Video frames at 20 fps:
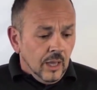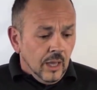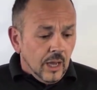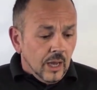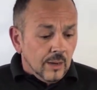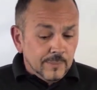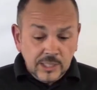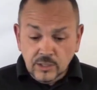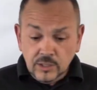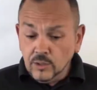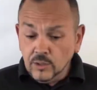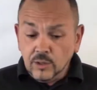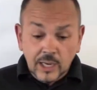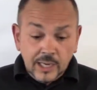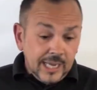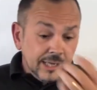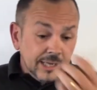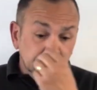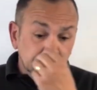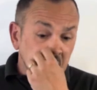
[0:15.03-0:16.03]
I mean, you go
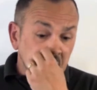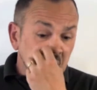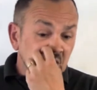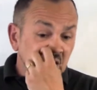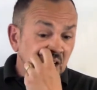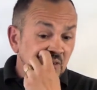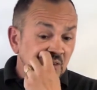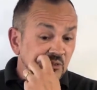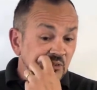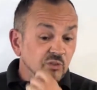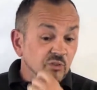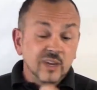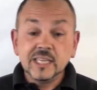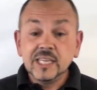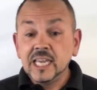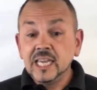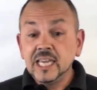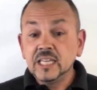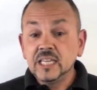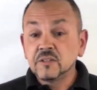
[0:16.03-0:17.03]
again, 3
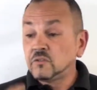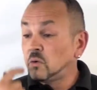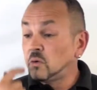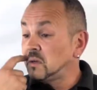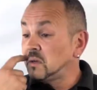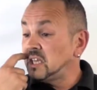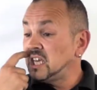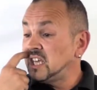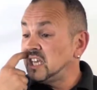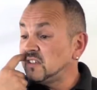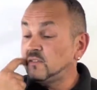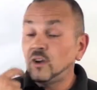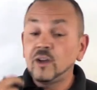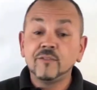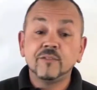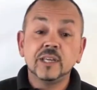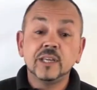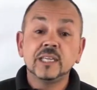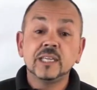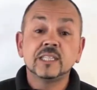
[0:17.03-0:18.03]
years, 4 years,
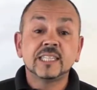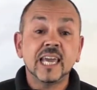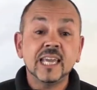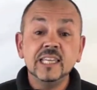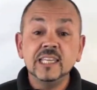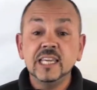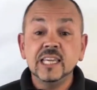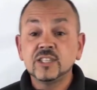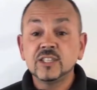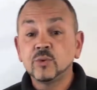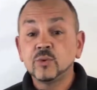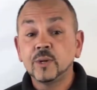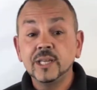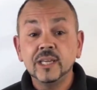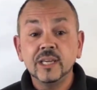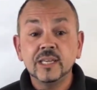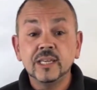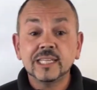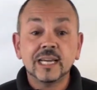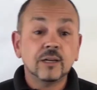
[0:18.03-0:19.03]
5 years, 10 years, 20
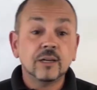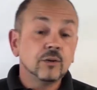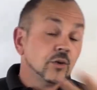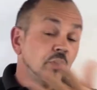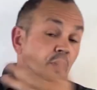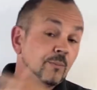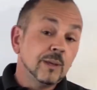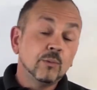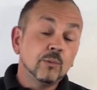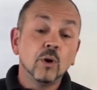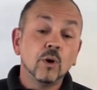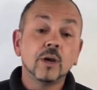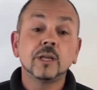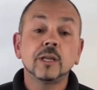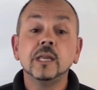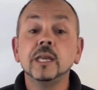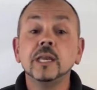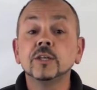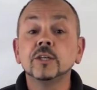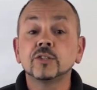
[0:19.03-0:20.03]
years, how long have you been working in
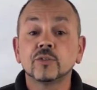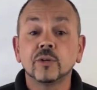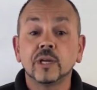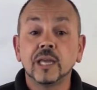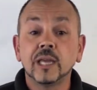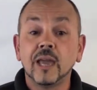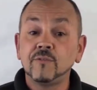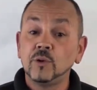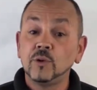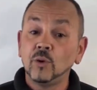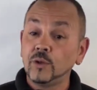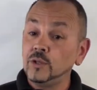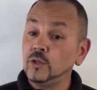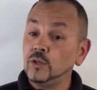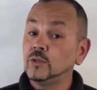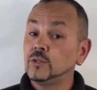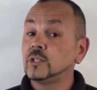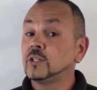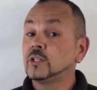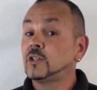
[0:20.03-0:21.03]
the industry? Have you not
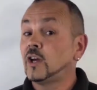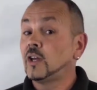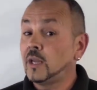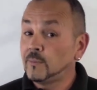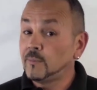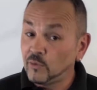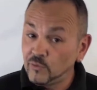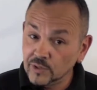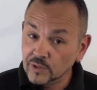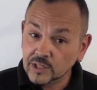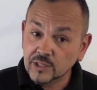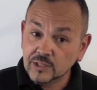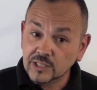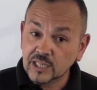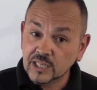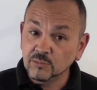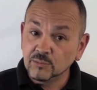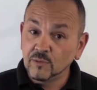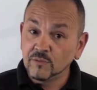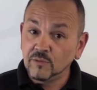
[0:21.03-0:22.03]
used a dynamic risk
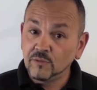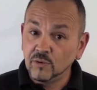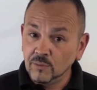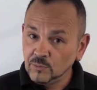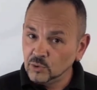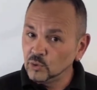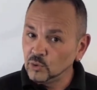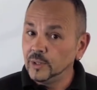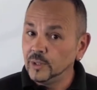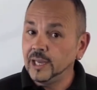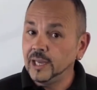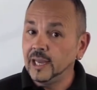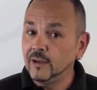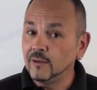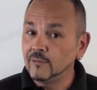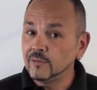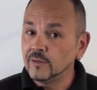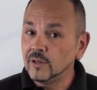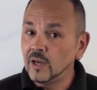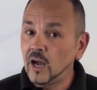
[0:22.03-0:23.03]
assessment before? I'm sure you have.
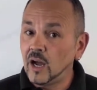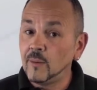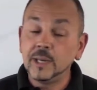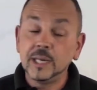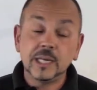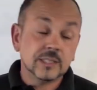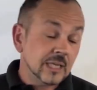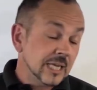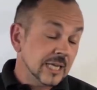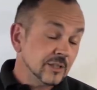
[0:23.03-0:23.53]
I mean, it's